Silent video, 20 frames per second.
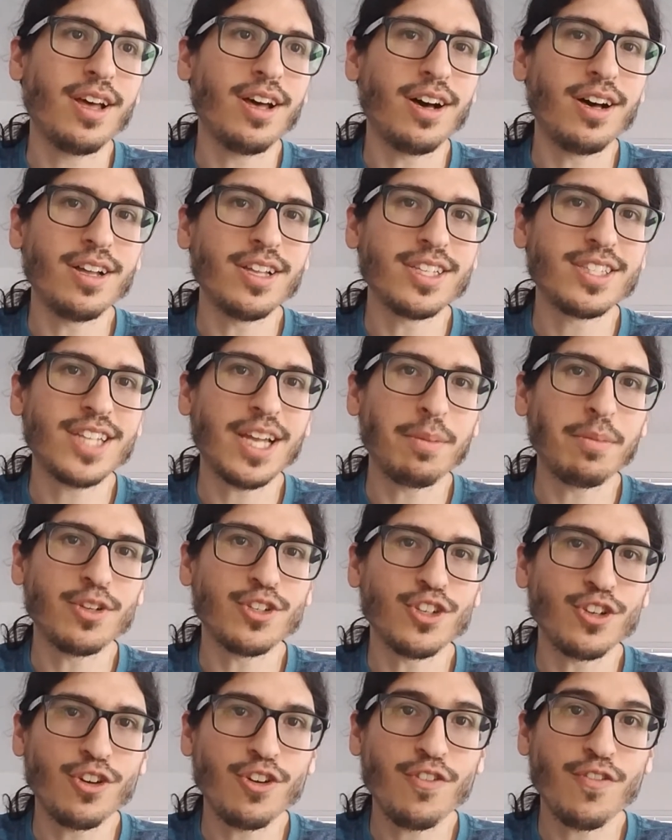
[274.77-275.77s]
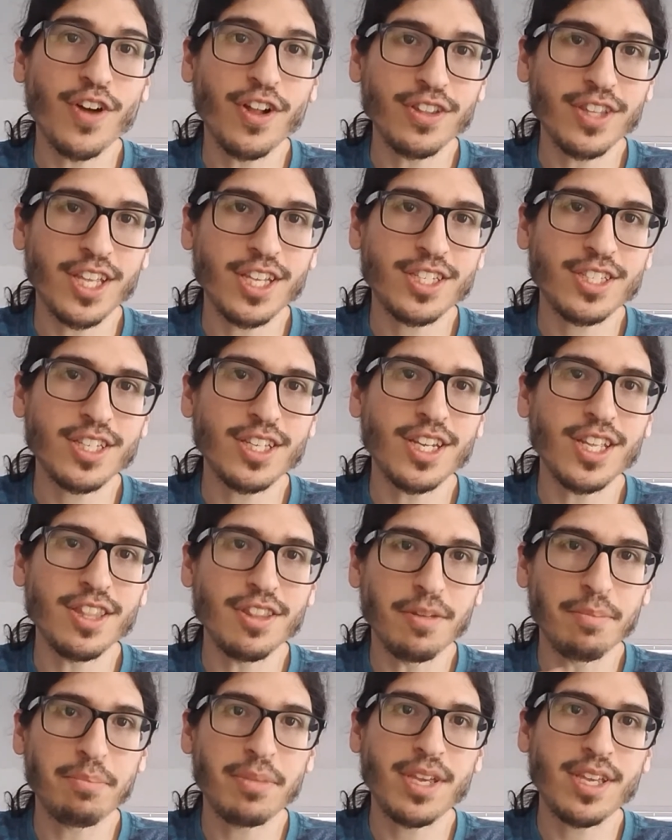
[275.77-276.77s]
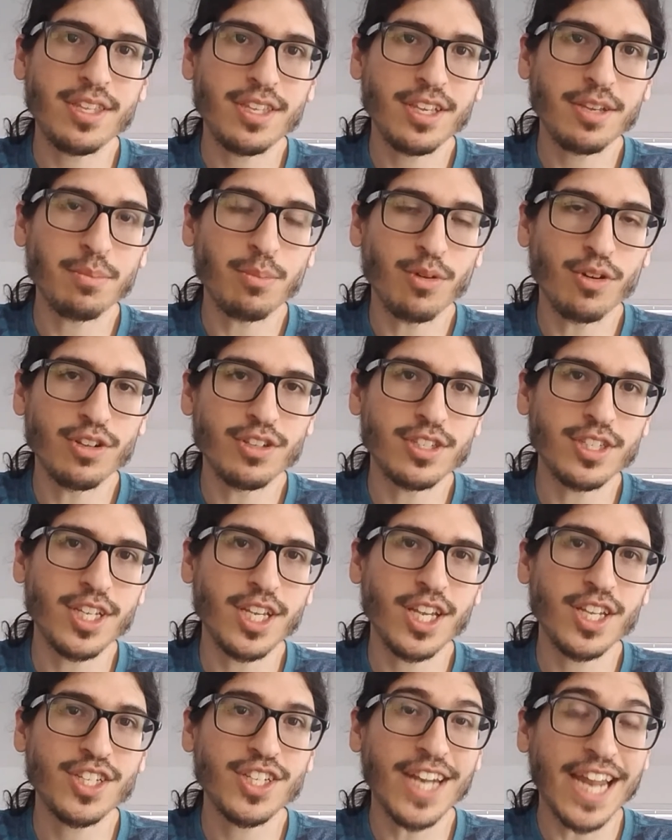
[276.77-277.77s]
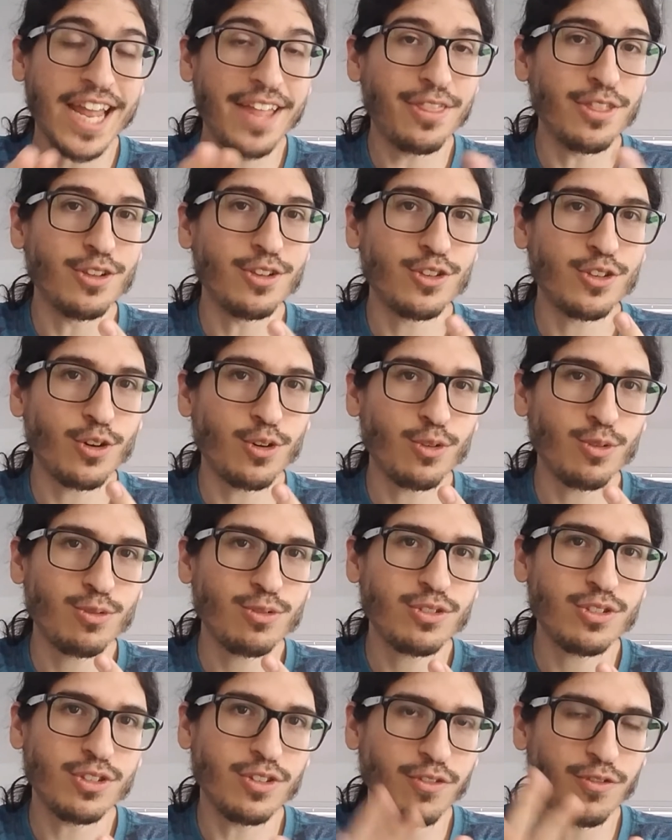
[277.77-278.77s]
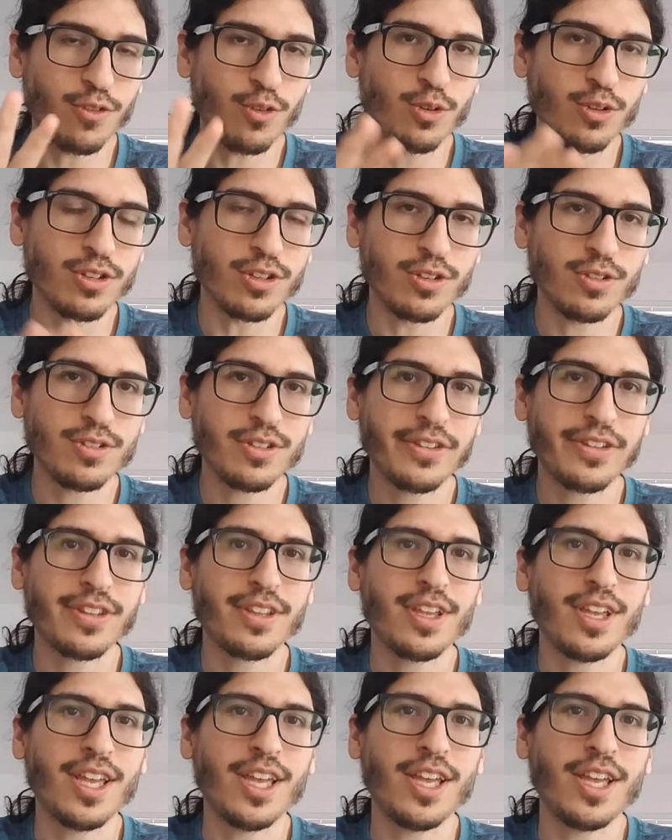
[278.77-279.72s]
establish a good foundation in the pinyin, pronunciation, and the tones, the 4 tones.